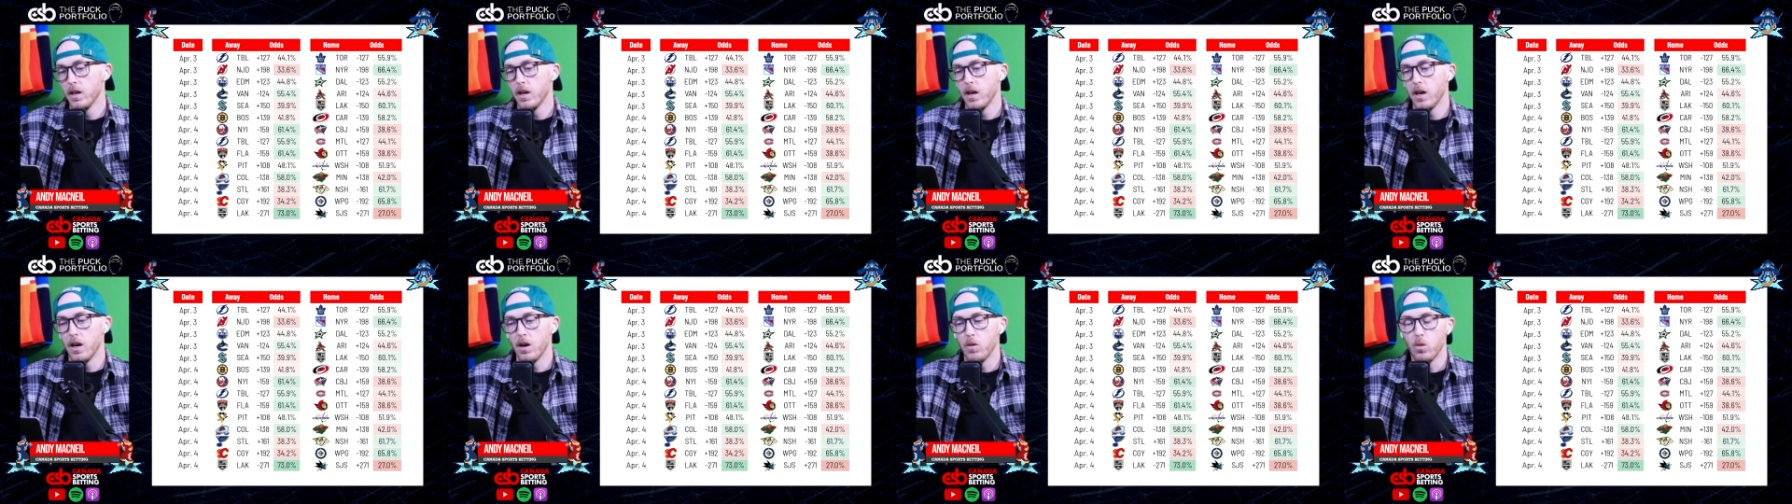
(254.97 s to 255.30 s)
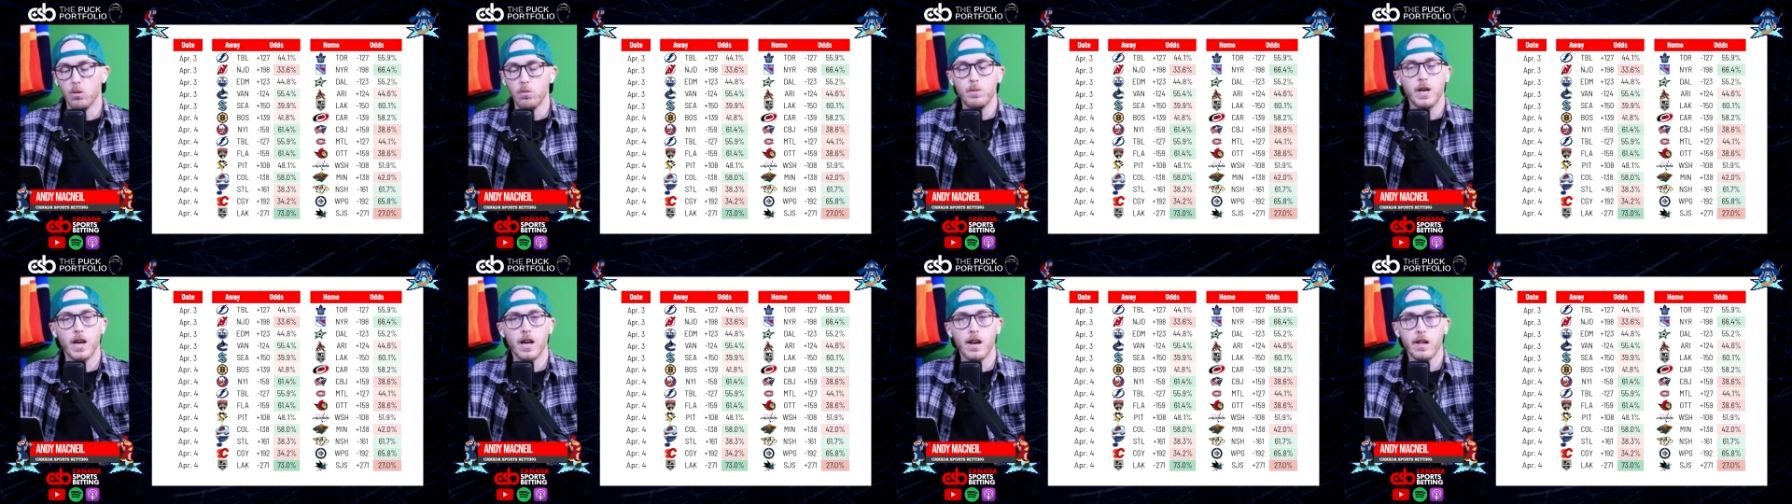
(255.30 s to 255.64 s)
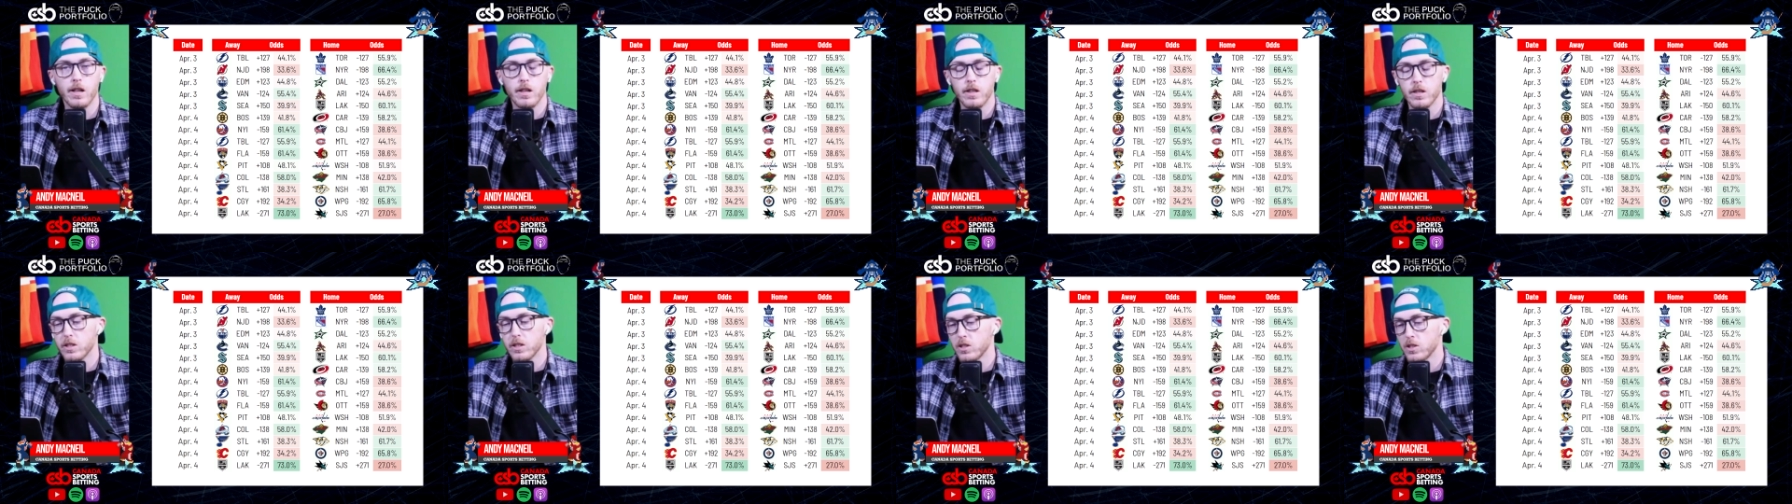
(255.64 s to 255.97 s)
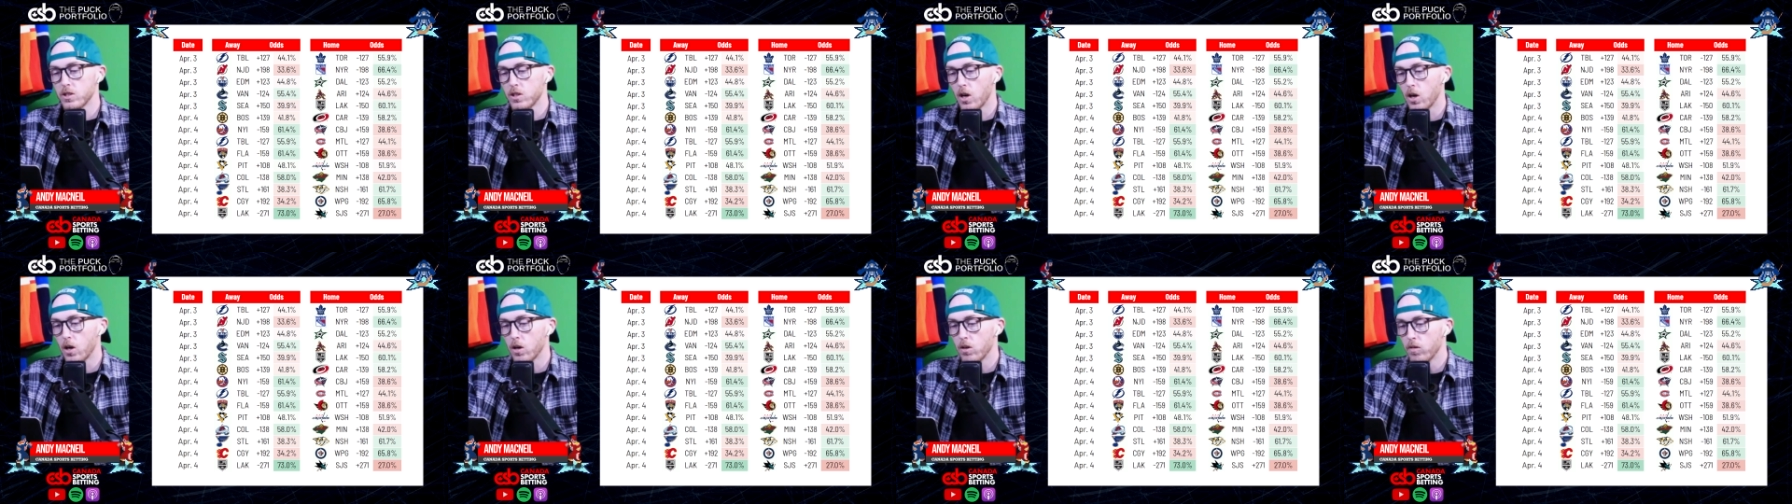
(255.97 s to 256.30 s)
will be getting the
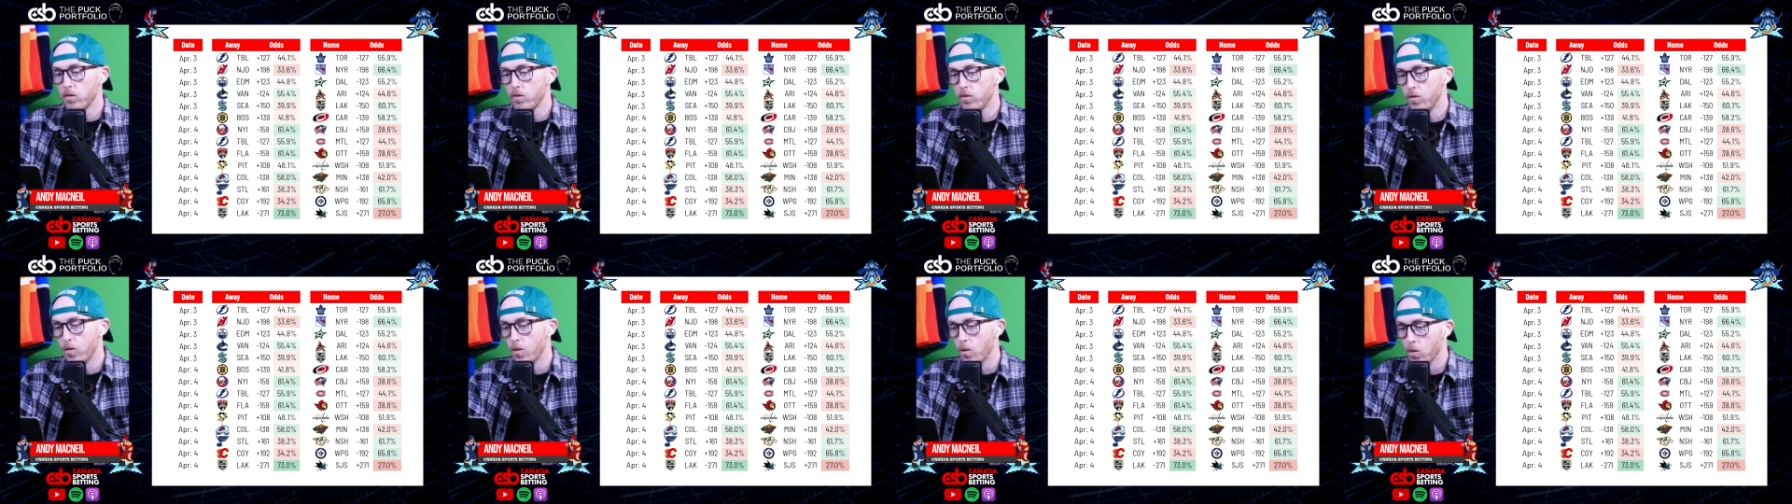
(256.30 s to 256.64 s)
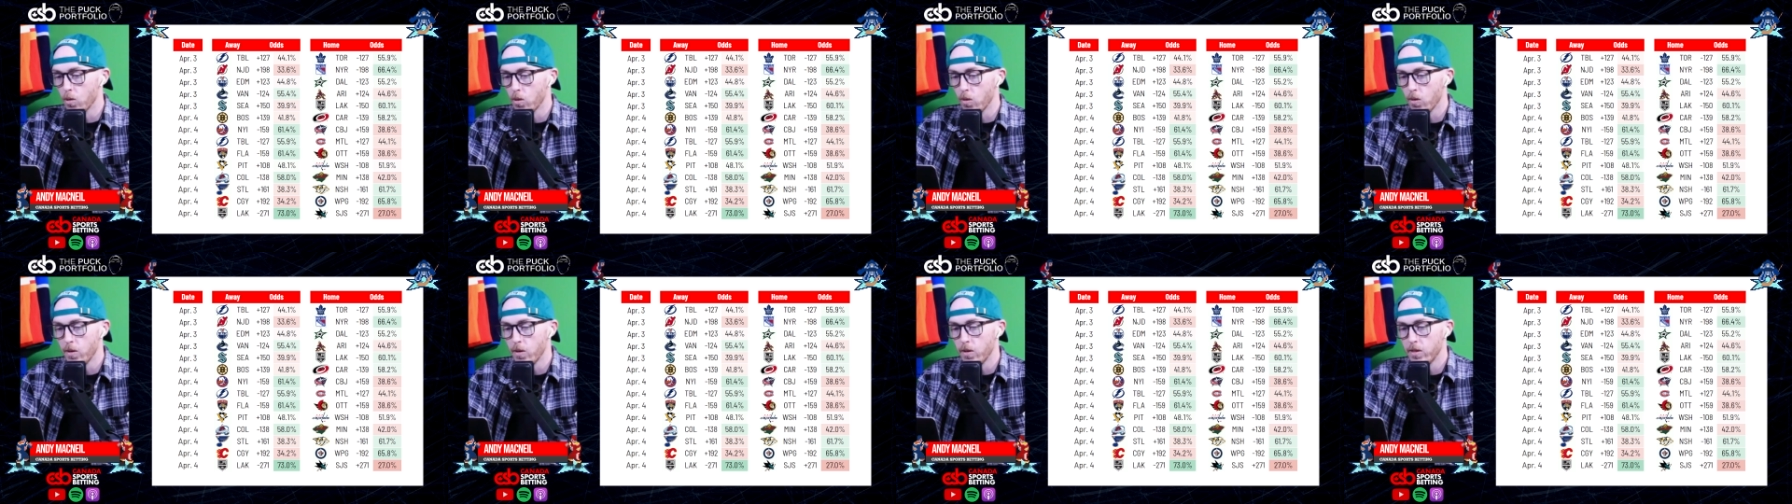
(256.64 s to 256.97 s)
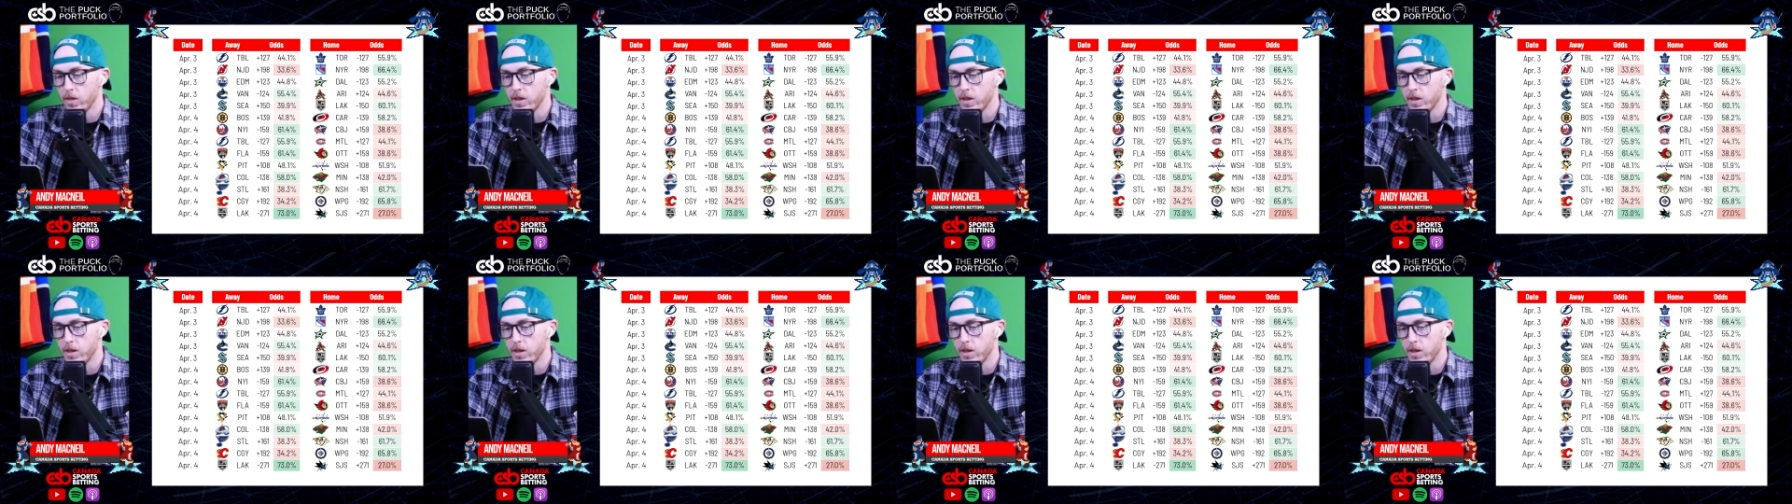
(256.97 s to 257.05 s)
start for